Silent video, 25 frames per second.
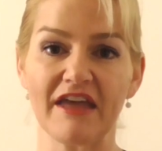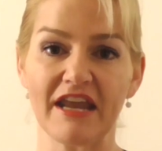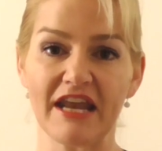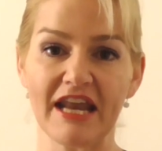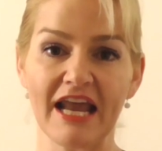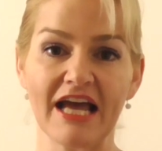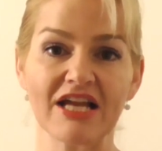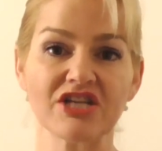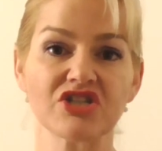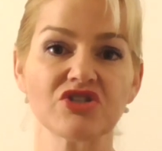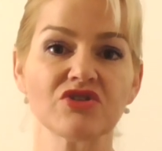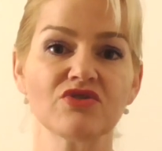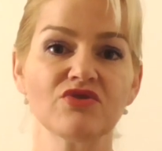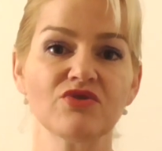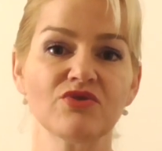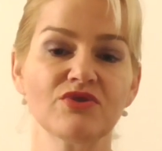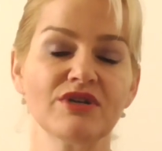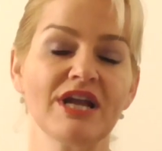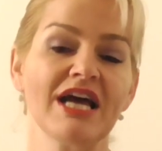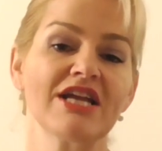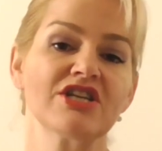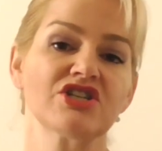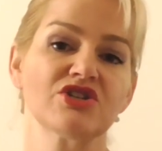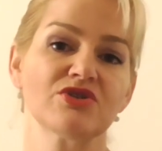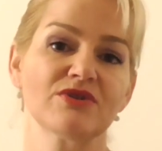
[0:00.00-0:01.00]
they're natural,
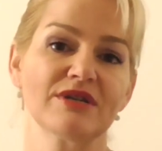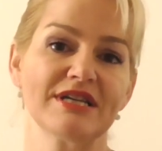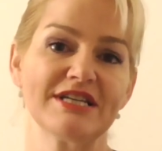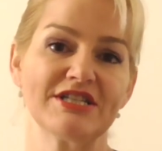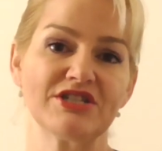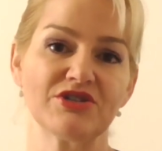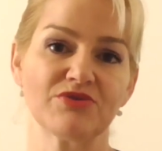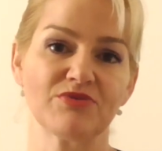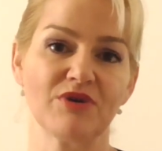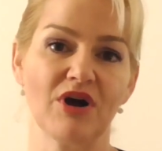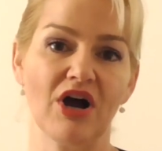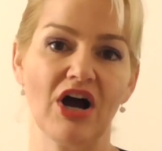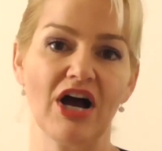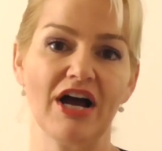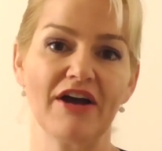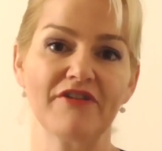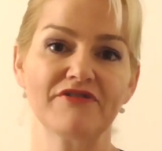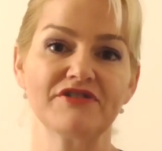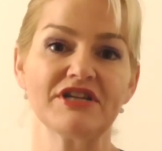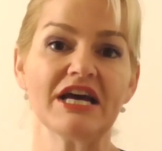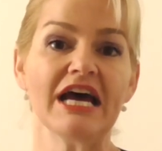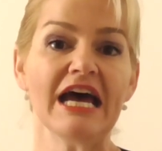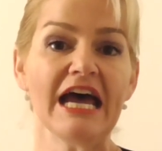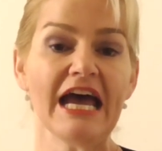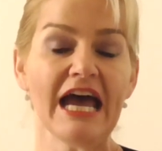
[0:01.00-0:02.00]
naturally
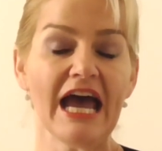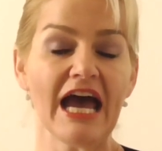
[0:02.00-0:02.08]
derived,